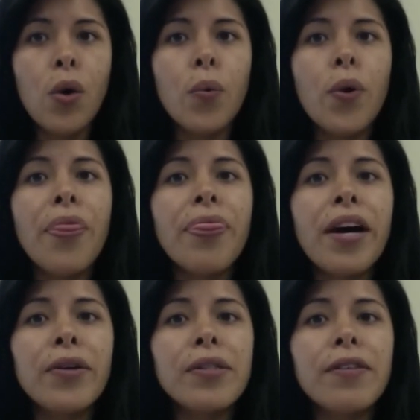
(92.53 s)

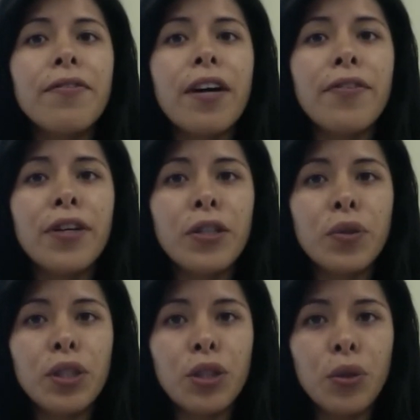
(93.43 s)

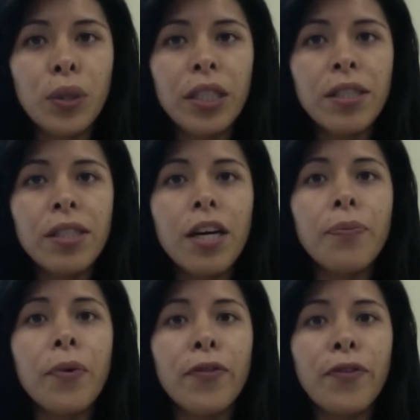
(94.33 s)
1,500 units
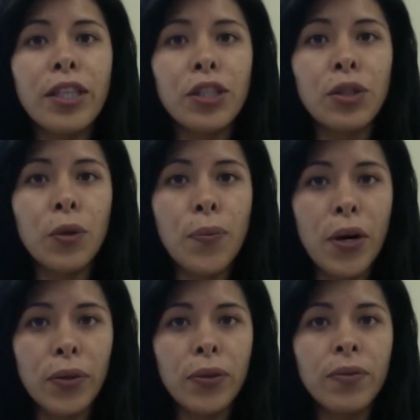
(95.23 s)
of professional
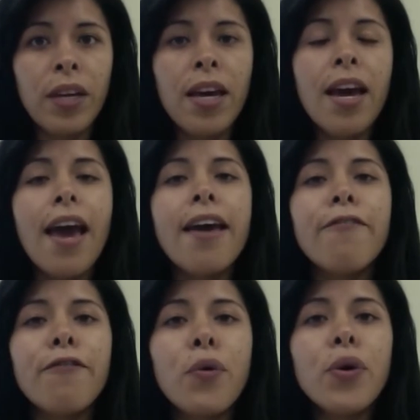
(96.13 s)
models, and
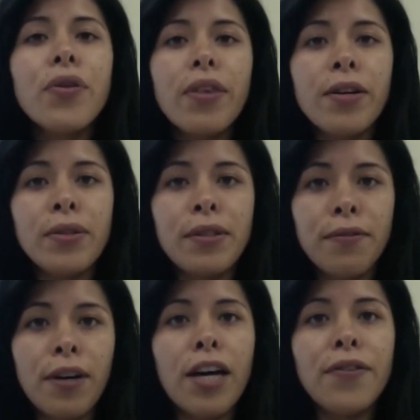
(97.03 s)

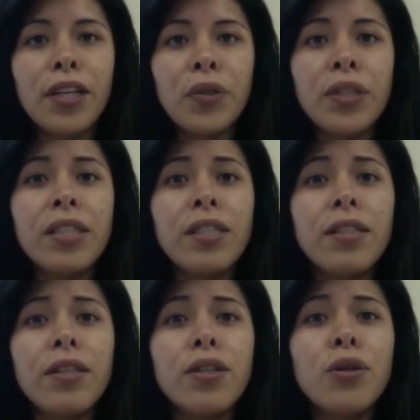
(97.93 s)
4,500
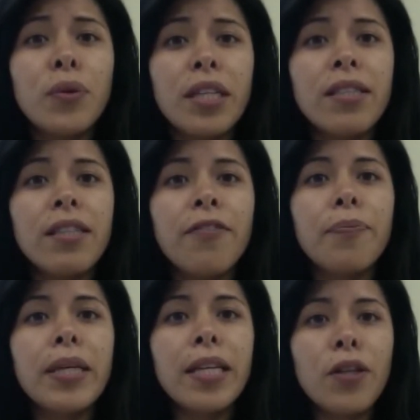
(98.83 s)
units
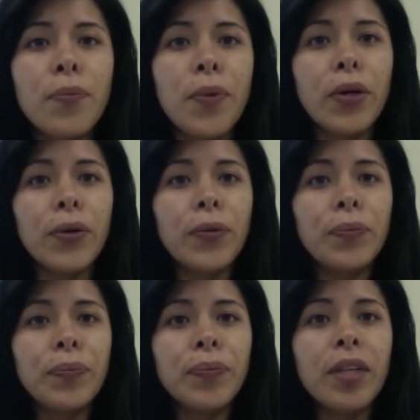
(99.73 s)
of beginner models.
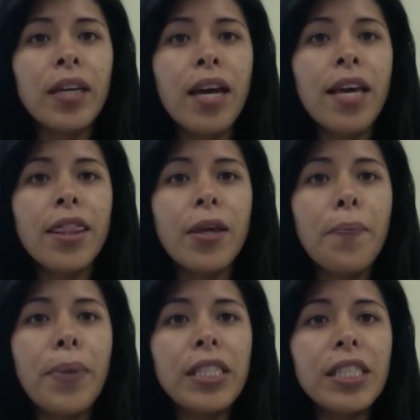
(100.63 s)
The
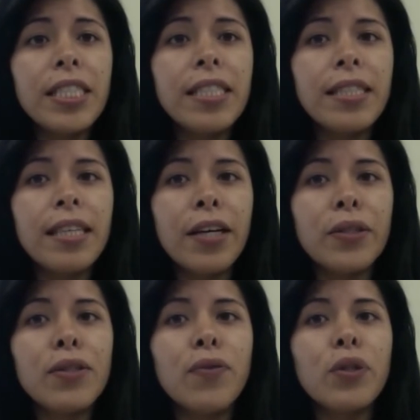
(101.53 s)
budgeted
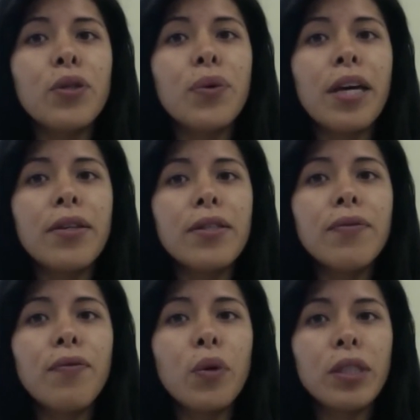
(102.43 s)
sales for
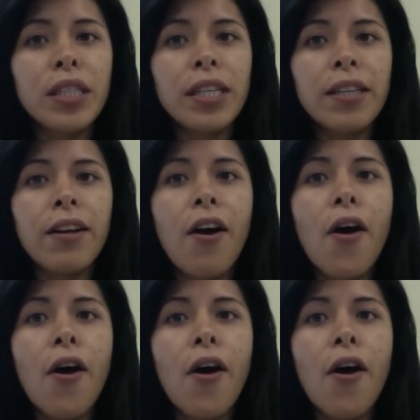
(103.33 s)
2014